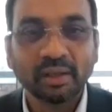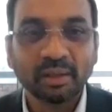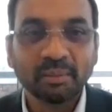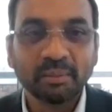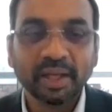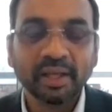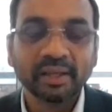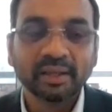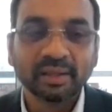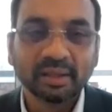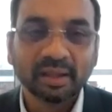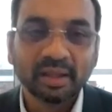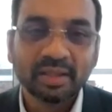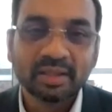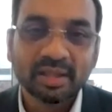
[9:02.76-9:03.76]
on many other
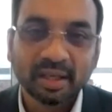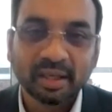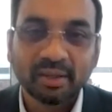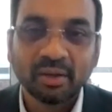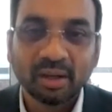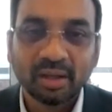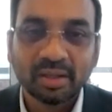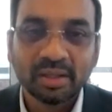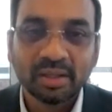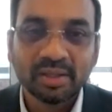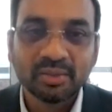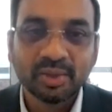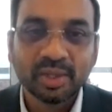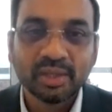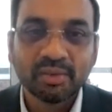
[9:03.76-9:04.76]
things,
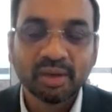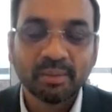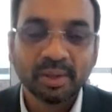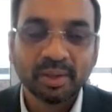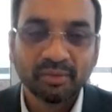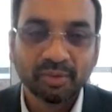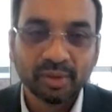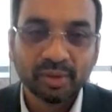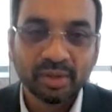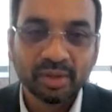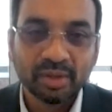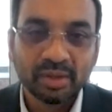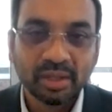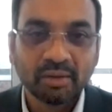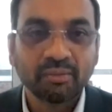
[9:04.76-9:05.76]
technologies, which will be
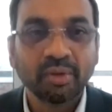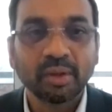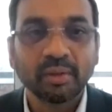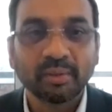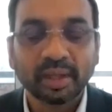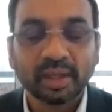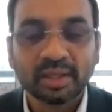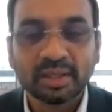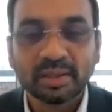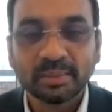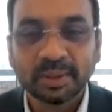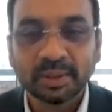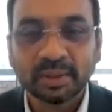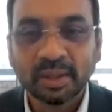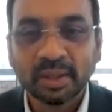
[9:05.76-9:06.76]
futuristic for our
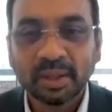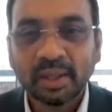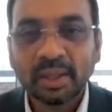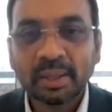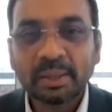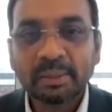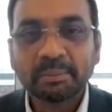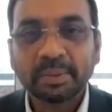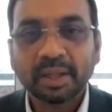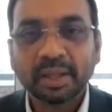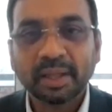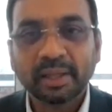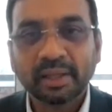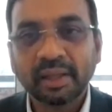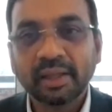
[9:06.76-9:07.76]
customers. But
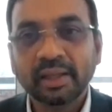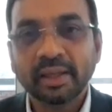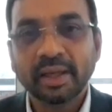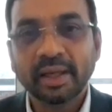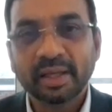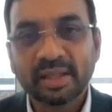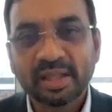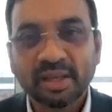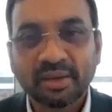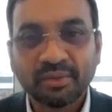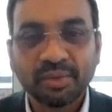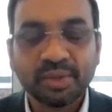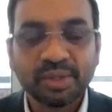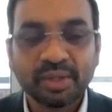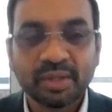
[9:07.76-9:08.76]
I think energy
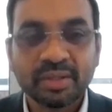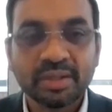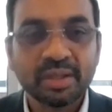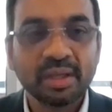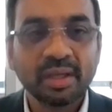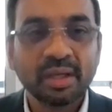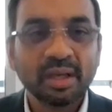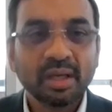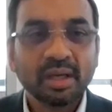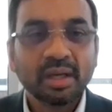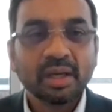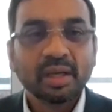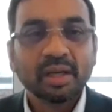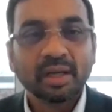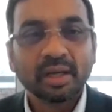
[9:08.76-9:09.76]
efficiency,
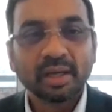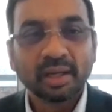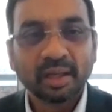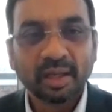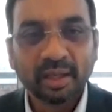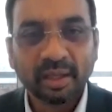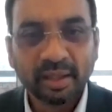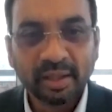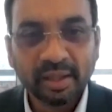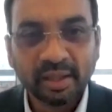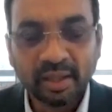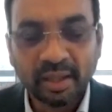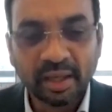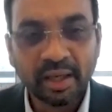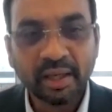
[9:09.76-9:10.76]

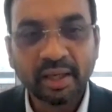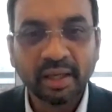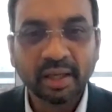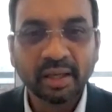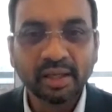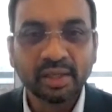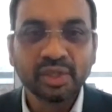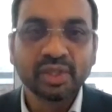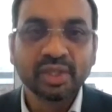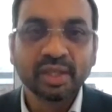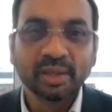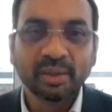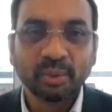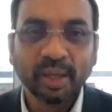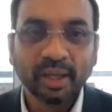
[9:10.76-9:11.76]
creating a
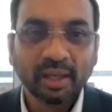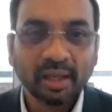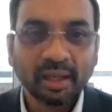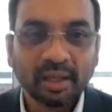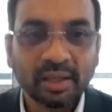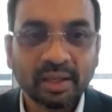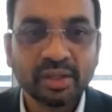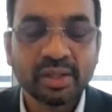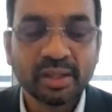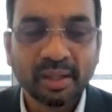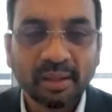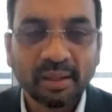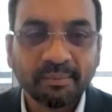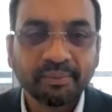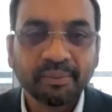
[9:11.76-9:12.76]
digital twin and
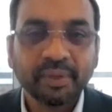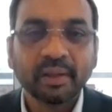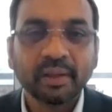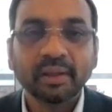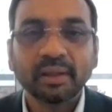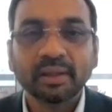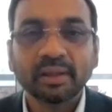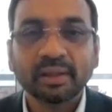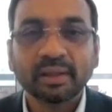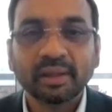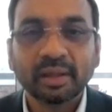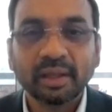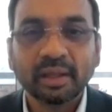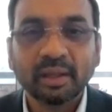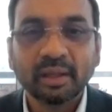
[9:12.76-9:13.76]
digital,
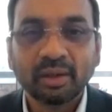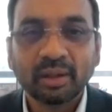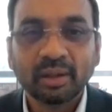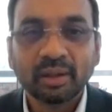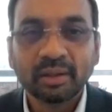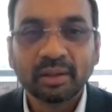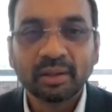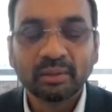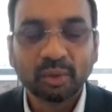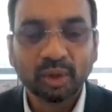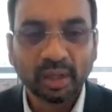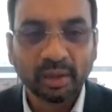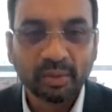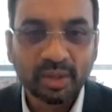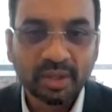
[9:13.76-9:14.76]

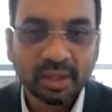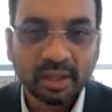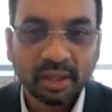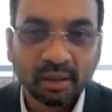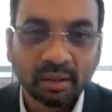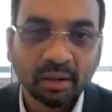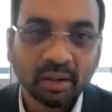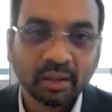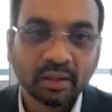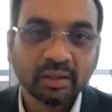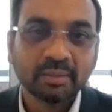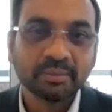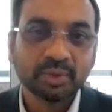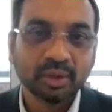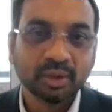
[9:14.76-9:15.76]
what I would say,
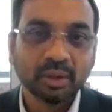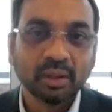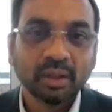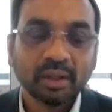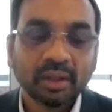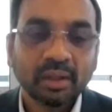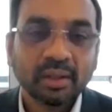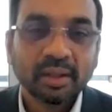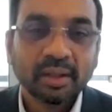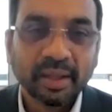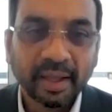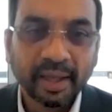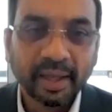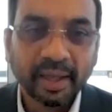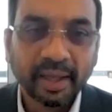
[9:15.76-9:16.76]
algorithms or
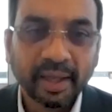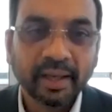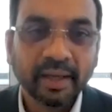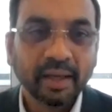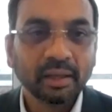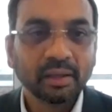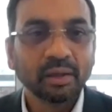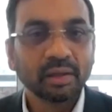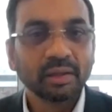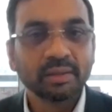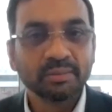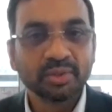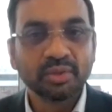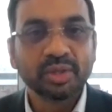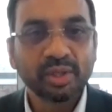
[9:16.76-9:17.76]
AI
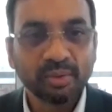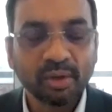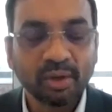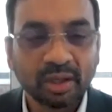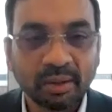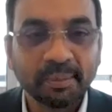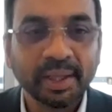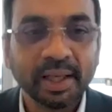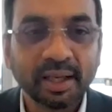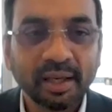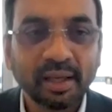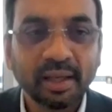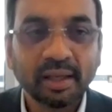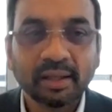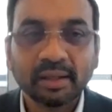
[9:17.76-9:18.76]
algorithms, which will
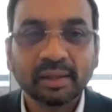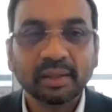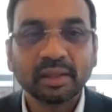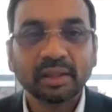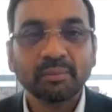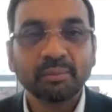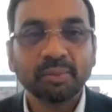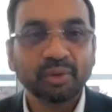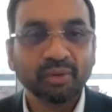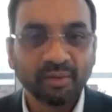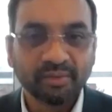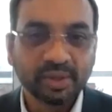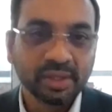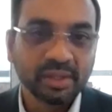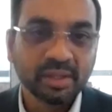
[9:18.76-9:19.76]
automatically learn and improve
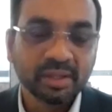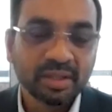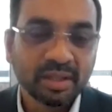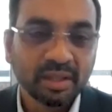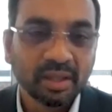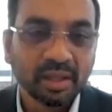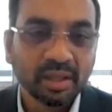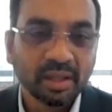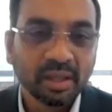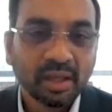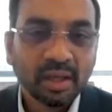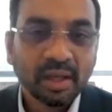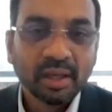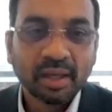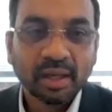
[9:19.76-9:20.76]
efficiency,
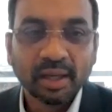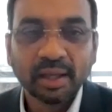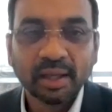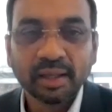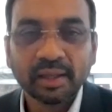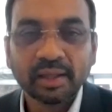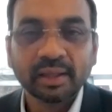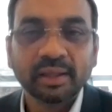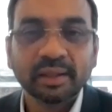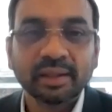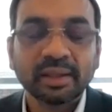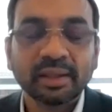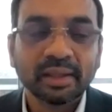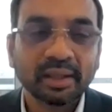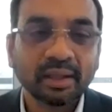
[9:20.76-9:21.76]
and
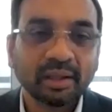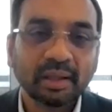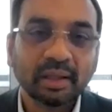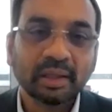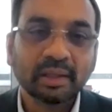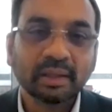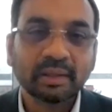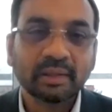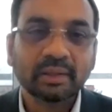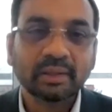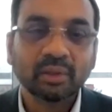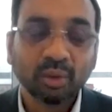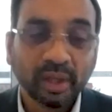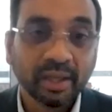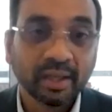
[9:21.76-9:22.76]

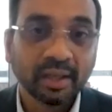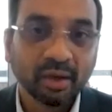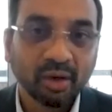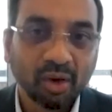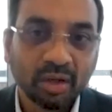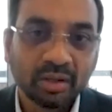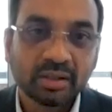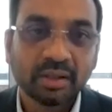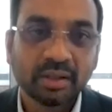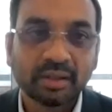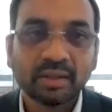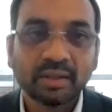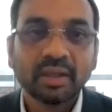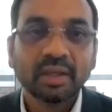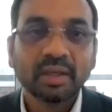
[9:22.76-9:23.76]
looking at
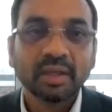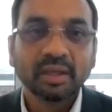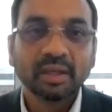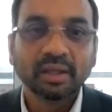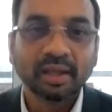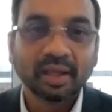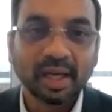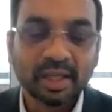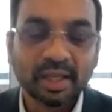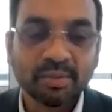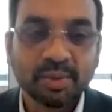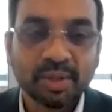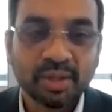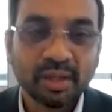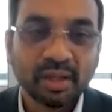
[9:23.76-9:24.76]
losses in the
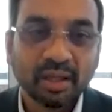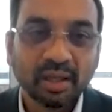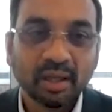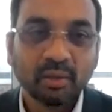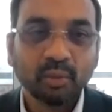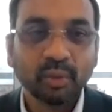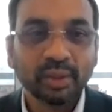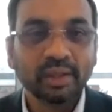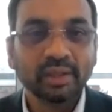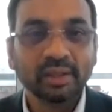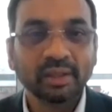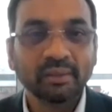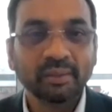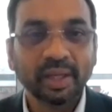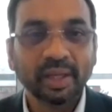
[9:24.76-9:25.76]
transmission and within
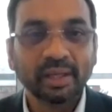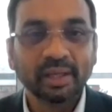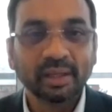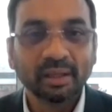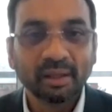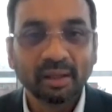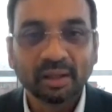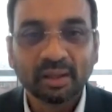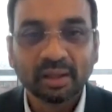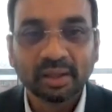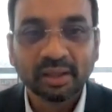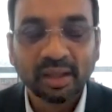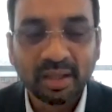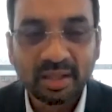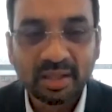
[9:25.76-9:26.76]
the vehicle are the
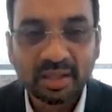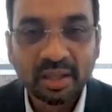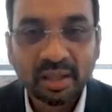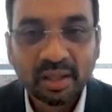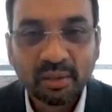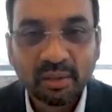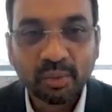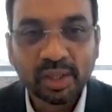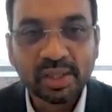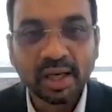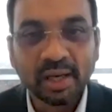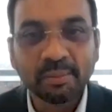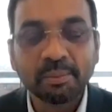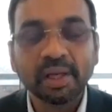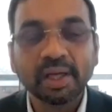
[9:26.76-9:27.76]
things which
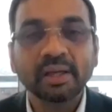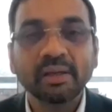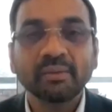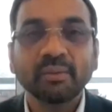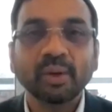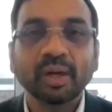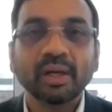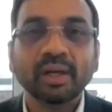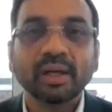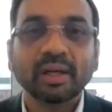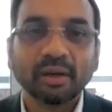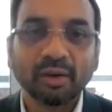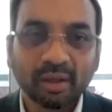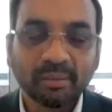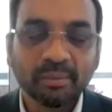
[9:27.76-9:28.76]
I believe will
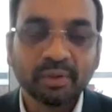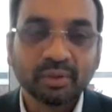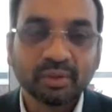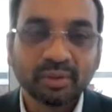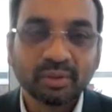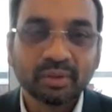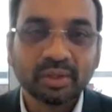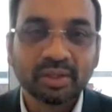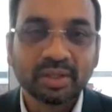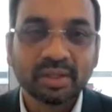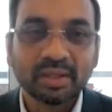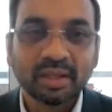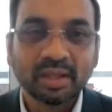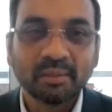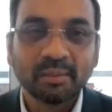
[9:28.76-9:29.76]
contribute to the
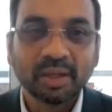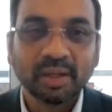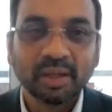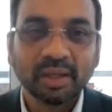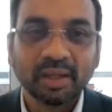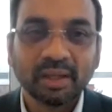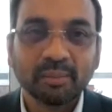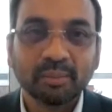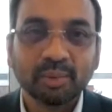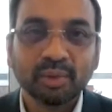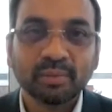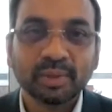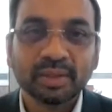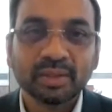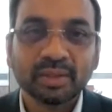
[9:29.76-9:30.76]
sustainability and
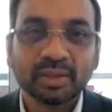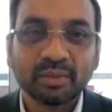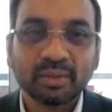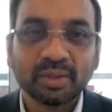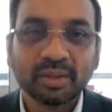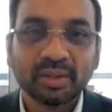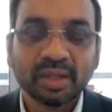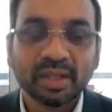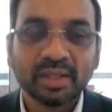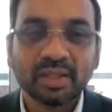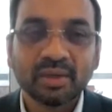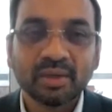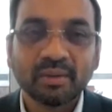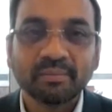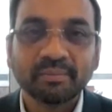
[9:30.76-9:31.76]
improvements towards net
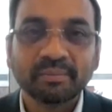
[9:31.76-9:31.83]
zero.